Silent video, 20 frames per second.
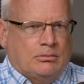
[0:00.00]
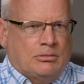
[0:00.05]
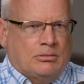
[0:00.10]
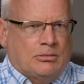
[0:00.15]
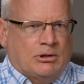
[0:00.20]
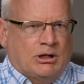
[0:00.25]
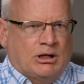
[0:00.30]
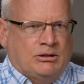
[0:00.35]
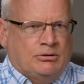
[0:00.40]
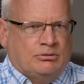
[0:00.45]

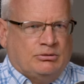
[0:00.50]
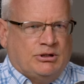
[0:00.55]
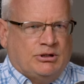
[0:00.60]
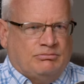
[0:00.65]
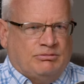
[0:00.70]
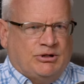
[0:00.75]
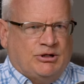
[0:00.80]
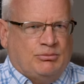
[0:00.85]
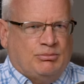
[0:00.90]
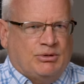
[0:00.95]
I don't
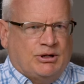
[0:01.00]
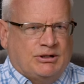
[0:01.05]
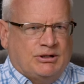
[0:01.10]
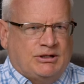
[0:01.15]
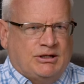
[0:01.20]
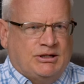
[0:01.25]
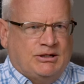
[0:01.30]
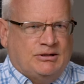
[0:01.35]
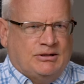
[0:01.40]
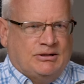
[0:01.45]
give anybody a
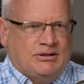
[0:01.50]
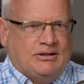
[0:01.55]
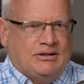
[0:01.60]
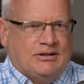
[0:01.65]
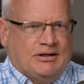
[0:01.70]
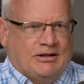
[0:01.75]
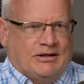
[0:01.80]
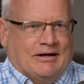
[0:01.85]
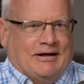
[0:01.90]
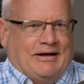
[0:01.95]
key to
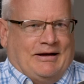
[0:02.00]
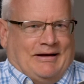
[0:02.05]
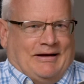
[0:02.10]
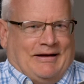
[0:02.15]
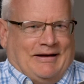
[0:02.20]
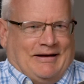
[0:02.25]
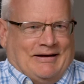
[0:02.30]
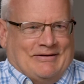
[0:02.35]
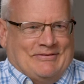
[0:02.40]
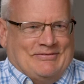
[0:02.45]
anything. I
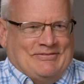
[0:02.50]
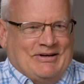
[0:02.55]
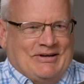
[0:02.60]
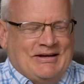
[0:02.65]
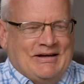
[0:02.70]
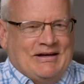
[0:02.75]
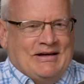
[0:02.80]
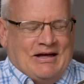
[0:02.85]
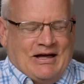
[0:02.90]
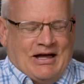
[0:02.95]

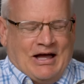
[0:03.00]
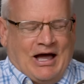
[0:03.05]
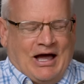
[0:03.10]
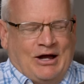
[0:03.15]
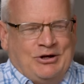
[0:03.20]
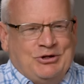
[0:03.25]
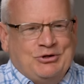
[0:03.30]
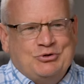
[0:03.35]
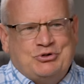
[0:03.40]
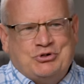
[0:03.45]
have, how
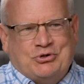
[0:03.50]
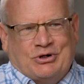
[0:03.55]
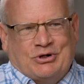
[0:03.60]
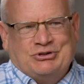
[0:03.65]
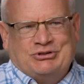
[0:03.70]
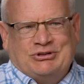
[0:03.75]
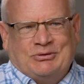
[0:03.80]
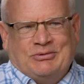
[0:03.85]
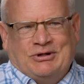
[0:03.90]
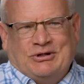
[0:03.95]
do you
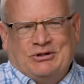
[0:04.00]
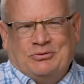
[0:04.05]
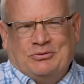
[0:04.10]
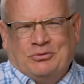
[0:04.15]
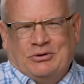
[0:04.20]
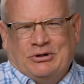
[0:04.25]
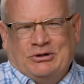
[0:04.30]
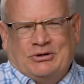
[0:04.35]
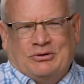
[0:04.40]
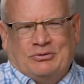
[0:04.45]
trust somebody? You
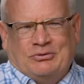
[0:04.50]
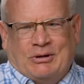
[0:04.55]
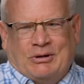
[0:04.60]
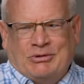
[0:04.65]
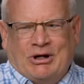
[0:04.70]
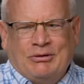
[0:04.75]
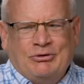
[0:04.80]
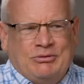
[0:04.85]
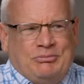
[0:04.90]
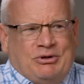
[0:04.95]
really don't. Yeah. I
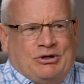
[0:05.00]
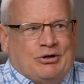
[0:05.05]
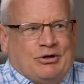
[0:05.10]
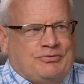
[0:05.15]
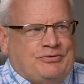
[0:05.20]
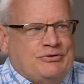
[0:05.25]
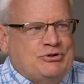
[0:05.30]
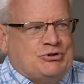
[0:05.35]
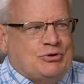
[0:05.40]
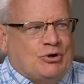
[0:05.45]
mean, I've only been here a
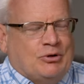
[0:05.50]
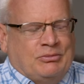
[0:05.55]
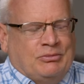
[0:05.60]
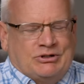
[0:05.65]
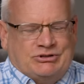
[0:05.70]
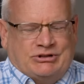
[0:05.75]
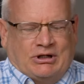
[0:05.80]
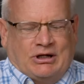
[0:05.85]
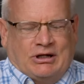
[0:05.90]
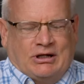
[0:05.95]
few short
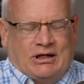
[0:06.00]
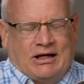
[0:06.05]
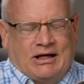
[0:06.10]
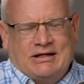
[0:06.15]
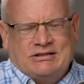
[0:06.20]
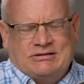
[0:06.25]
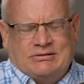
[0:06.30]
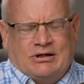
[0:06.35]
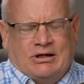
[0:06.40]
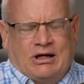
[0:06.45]
months. And I
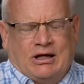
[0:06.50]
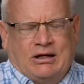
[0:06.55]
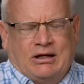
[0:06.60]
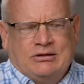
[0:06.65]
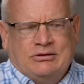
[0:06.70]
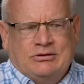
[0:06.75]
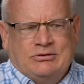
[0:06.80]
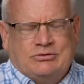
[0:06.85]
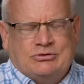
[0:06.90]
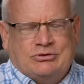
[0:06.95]
asked him, how do
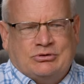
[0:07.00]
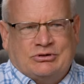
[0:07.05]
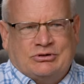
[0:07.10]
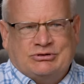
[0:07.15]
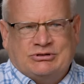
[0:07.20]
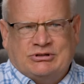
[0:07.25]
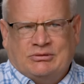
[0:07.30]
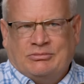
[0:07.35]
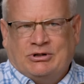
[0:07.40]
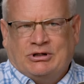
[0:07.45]
you
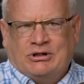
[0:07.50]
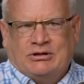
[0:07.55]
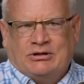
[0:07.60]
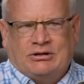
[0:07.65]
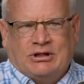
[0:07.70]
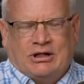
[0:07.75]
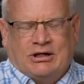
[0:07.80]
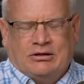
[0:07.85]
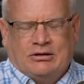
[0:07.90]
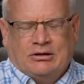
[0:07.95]
trust somebody like
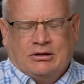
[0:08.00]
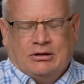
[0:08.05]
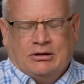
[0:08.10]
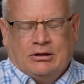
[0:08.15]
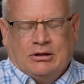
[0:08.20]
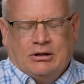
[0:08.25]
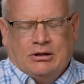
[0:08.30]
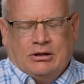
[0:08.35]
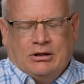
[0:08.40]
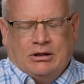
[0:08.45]
that?
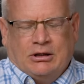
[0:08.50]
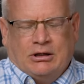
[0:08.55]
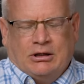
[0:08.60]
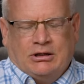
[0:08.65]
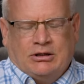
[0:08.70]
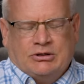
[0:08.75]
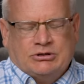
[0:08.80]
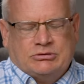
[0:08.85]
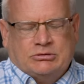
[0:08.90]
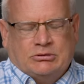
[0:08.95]
And he
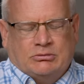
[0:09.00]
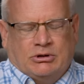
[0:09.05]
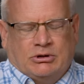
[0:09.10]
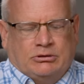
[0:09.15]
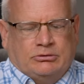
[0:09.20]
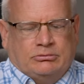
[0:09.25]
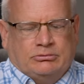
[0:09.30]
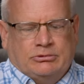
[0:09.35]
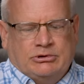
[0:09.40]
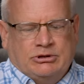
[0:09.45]
goes,
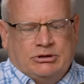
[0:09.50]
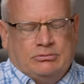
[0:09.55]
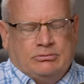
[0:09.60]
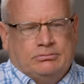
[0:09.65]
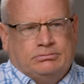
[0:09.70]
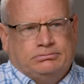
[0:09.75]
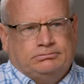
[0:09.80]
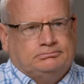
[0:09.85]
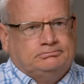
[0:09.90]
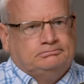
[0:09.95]
well, you,
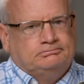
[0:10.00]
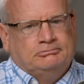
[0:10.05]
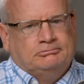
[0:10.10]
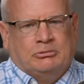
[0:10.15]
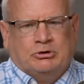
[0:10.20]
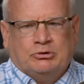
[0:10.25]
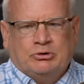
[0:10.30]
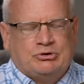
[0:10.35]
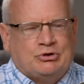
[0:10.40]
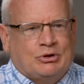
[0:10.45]
the
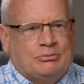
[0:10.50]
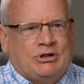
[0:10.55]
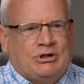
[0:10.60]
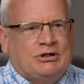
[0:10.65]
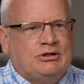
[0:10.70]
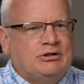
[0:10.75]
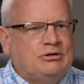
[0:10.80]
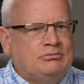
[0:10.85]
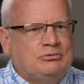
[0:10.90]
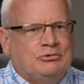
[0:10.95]
Lord told me I,
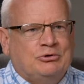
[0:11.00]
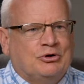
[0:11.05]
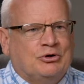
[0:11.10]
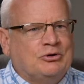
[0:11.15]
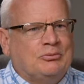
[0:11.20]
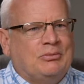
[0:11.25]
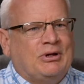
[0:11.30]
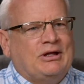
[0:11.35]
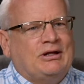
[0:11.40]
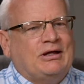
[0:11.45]
you're
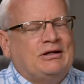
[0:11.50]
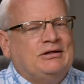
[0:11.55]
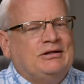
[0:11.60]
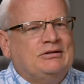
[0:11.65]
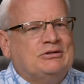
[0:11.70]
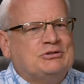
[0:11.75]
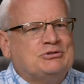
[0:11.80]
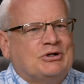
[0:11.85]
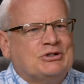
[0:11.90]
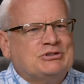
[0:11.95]
the man I need
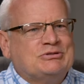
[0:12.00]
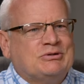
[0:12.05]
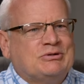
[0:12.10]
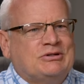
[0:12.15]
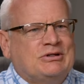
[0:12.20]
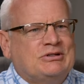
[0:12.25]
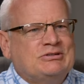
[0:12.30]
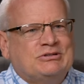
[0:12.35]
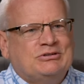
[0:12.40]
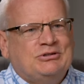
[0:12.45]
to trust with
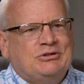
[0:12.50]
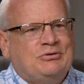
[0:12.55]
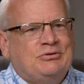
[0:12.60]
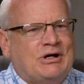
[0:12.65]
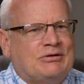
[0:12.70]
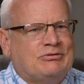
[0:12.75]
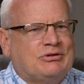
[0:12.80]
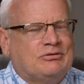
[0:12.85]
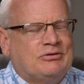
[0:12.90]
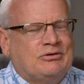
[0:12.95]
this, and you
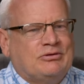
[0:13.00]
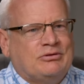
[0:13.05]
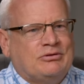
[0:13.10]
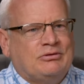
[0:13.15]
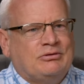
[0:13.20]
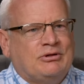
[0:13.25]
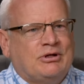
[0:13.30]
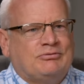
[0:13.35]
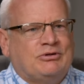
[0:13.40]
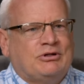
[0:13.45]
have the
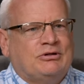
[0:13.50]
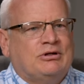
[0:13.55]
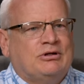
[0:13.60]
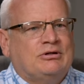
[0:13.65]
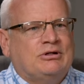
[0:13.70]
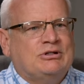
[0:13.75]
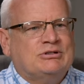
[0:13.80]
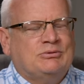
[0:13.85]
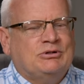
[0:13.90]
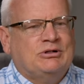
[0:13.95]
gifting that
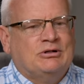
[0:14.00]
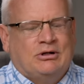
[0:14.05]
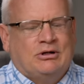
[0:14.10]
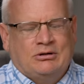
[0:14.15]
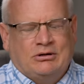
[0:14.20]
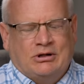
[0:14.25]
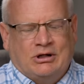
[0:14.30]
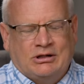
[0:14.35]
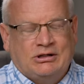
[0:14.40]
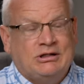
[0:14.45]
needs to be
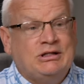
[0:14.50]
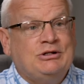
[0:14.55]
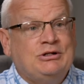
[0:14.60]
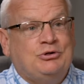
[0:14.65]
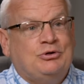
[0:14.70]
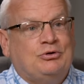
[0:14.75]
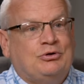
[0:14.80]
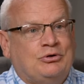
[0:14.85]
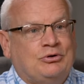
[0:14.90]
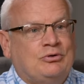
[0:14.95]
done. I need
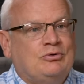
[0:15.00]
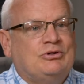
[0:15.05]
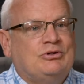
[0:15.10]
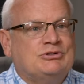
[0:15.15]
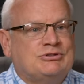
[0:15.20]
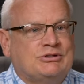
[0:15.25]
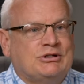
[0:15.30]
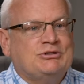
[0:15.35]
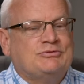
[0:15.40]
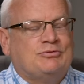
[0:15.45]
you to do
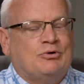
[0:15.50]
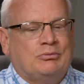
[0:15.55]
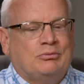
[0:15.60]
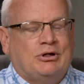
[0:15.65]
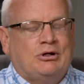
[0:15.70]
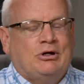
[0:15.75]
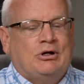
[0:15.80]
these things for me.